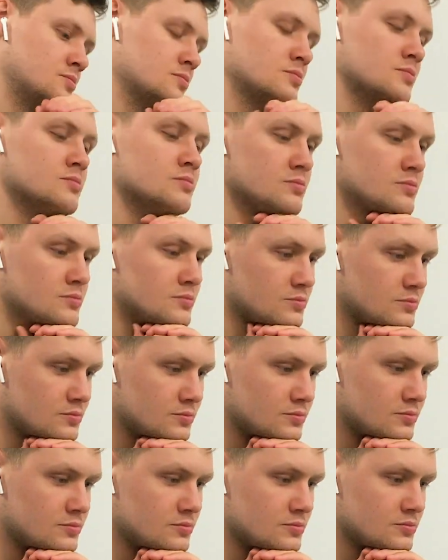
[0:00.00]

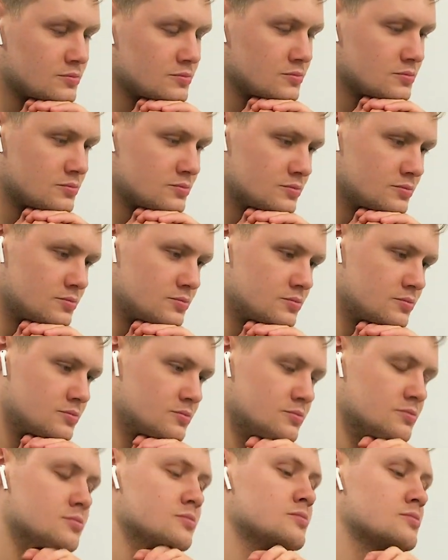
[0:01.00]

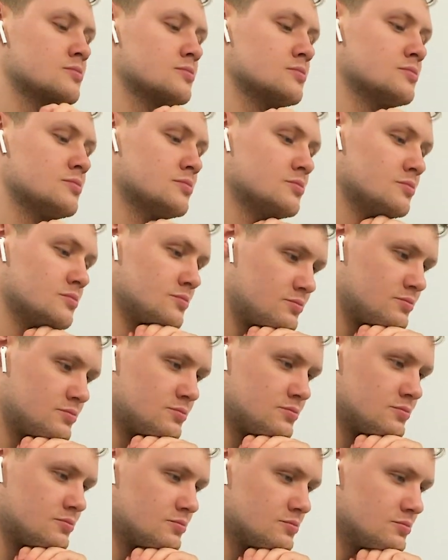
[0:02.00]

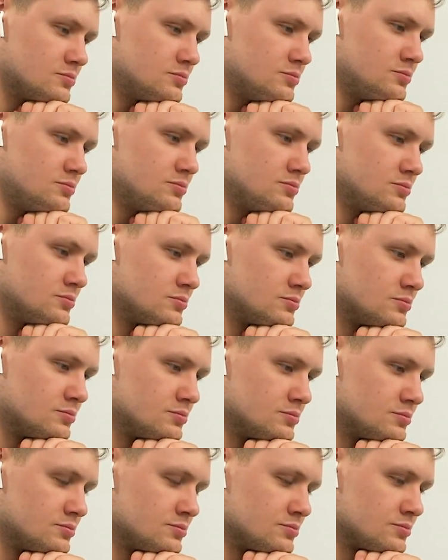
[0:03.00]

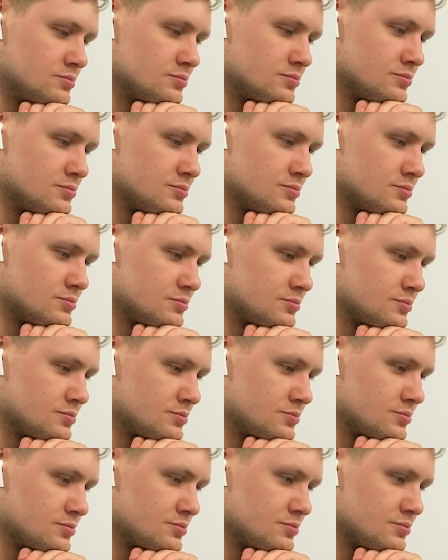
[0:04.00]

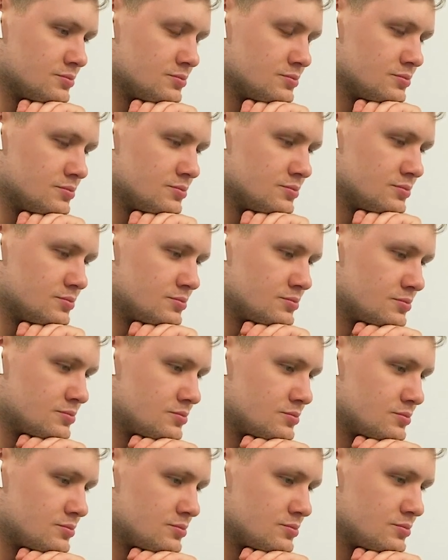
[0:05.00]

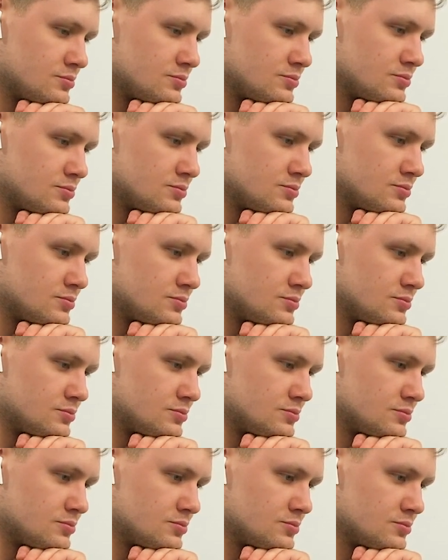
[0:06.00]

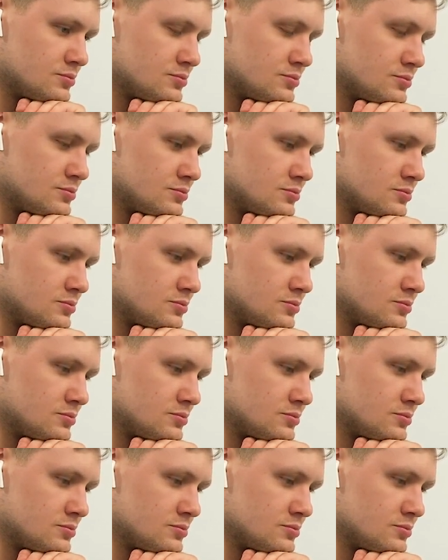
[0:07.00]
The person shown says nothing.